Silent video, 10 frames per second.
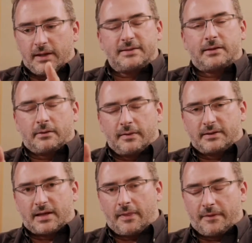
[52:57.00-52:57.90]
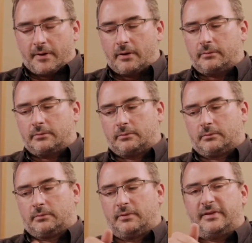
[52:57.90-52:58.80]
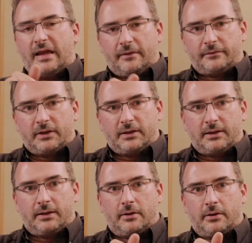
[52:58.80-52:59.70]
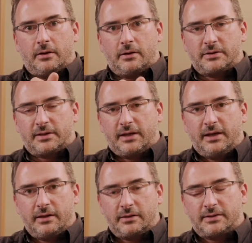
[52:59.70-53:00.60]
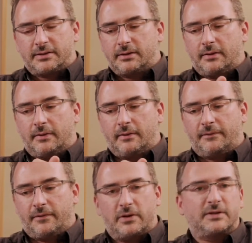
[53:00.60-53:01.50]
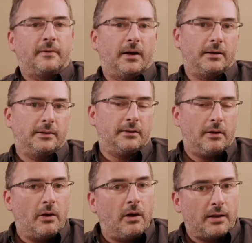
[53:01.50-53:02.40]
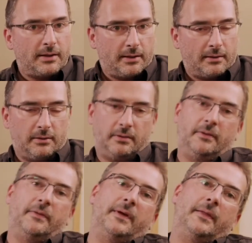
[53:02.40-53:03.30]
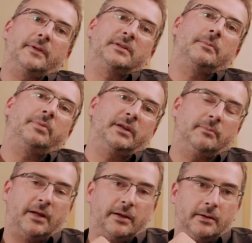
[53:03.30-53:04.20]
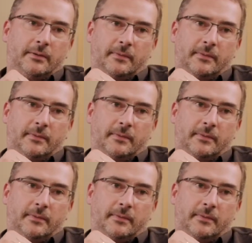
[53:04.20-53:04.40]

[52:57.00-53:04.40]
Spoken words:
The listener in the 10th row definitely hears the first violin earlier than the timpani player.